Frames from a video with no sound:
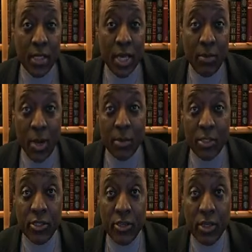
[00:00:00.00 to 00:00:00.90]
they
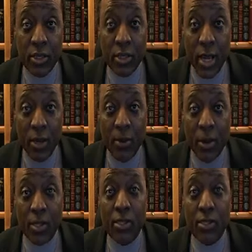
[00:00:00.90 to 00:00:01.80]
promise to shield their
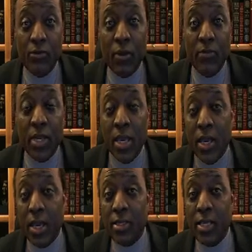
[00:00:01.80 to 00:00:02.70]
partisans from the
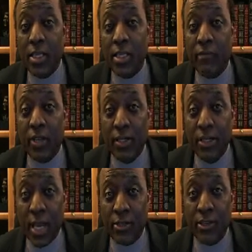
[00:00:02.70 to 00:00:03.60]
excessive
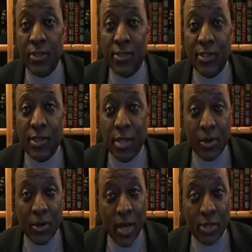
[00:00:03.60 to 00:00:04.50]
collections the
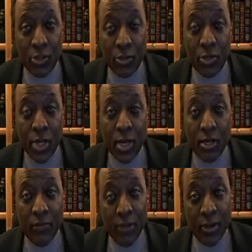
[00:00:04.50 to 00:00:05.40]
Democrats use
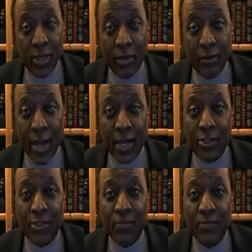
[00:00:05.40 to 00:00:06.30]
to fund their rackets.